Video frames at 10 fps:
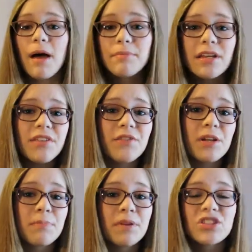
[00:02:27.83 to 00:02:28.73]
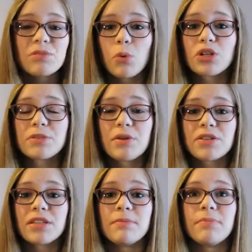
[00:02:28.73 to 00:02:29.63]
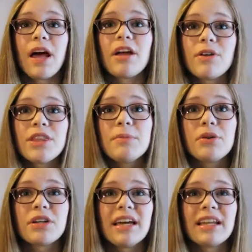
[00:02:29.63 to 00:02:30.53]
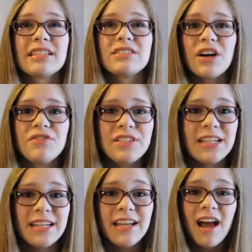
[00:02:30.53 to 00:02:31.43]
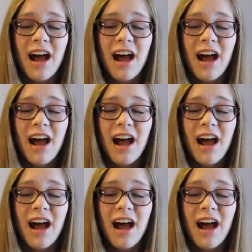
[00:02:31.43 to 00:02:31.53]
I'm not a very big sports person, but I read the book and I loved it.